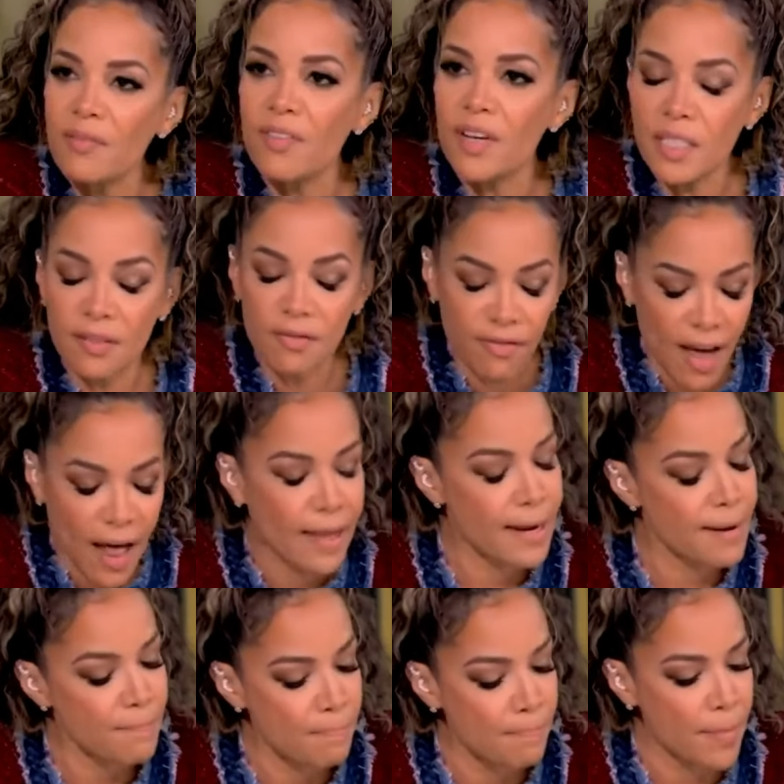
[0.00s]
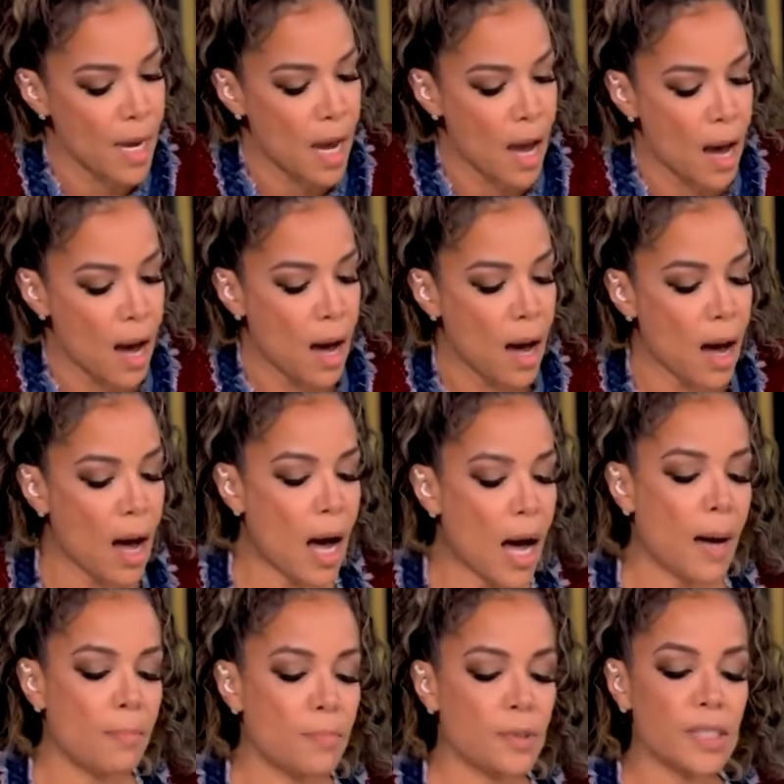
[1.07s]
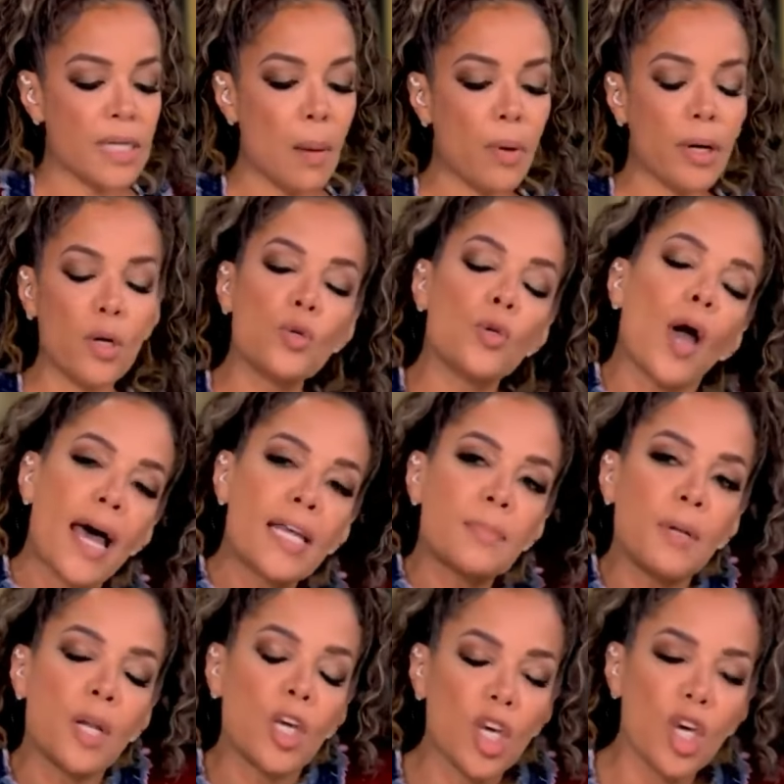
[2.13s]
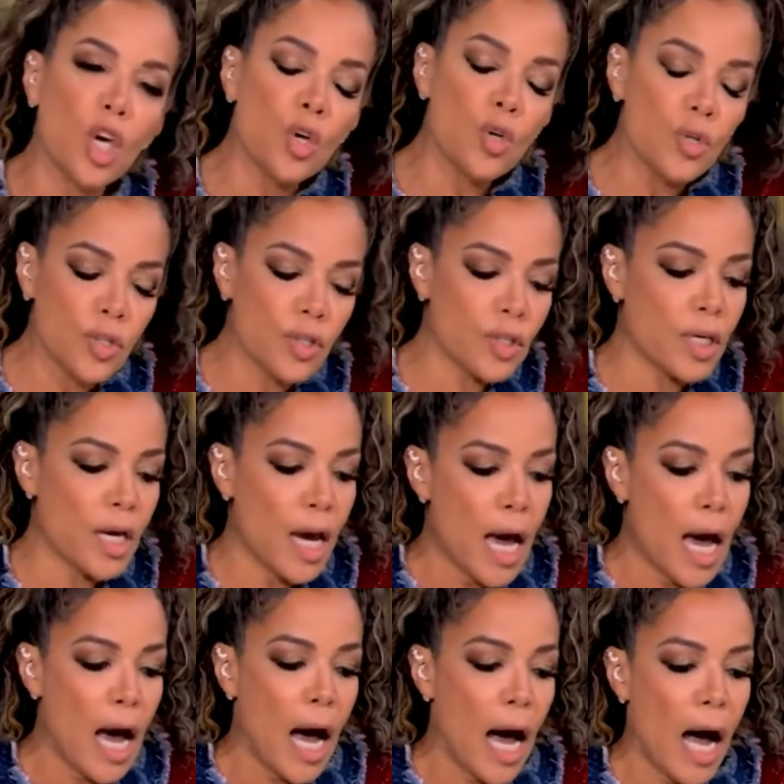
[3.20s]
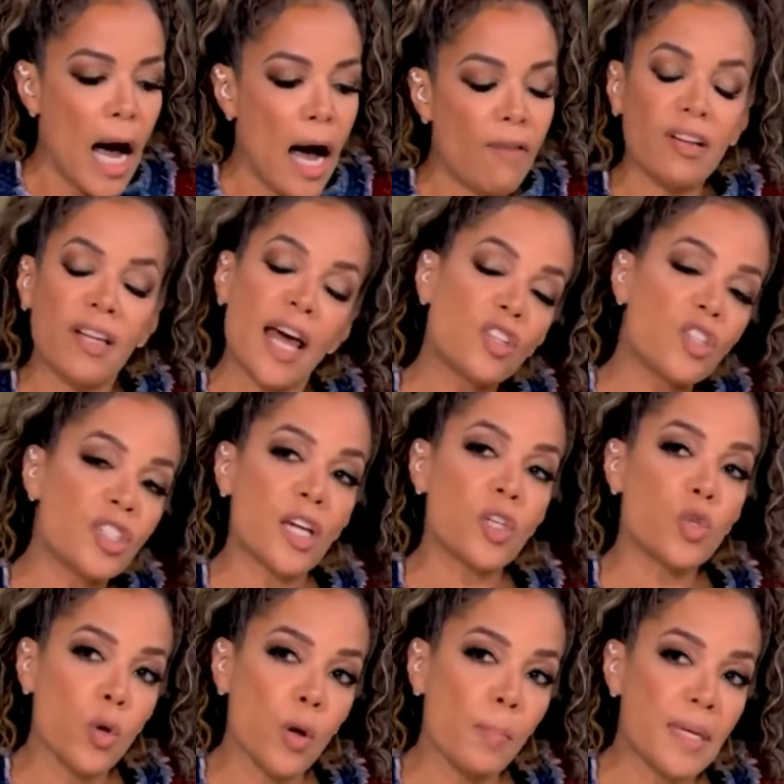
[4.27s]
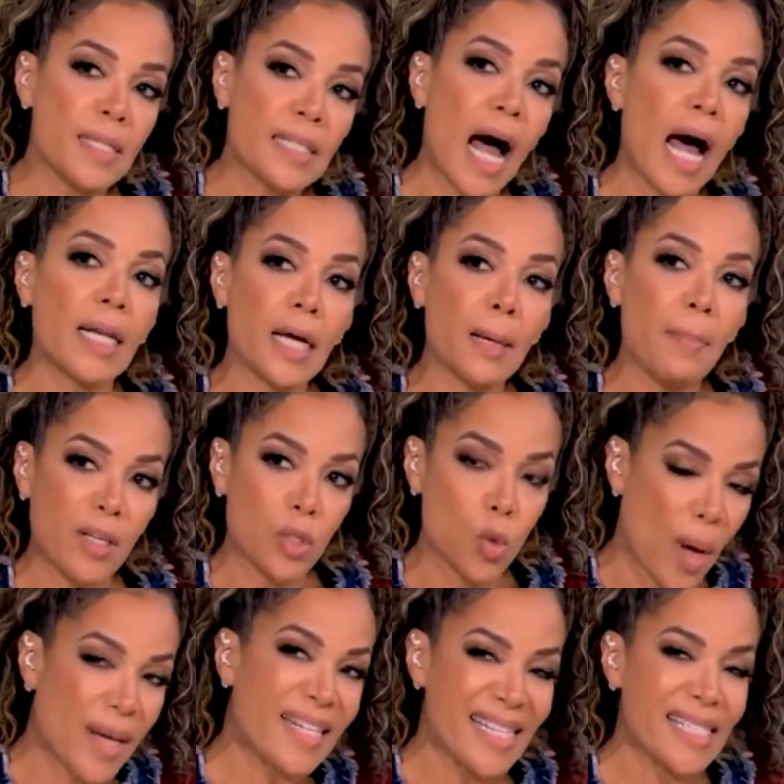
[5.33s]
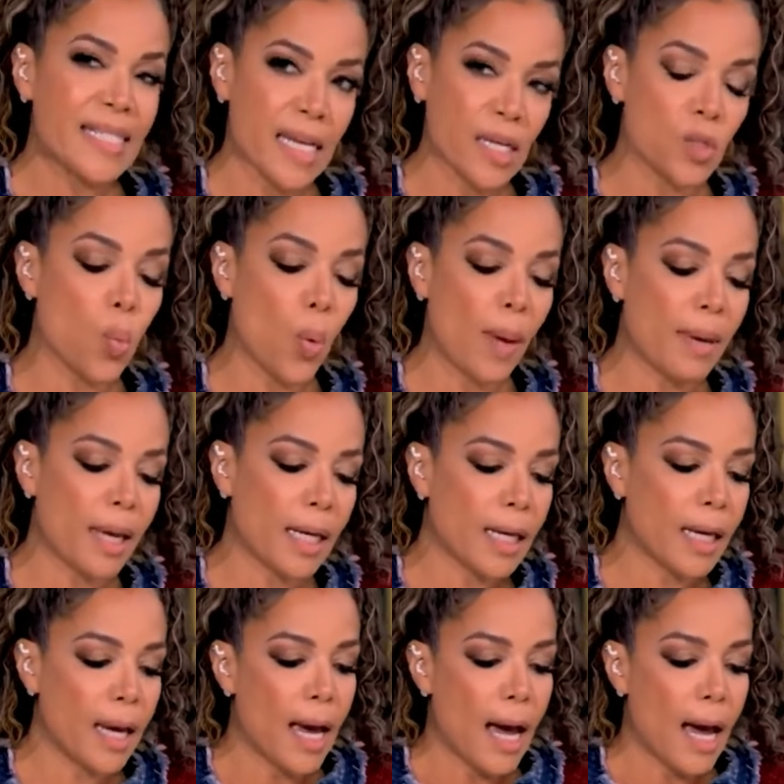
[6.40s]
convicted felon, someone who has been accused of alleged sexual misconduct by 26 women,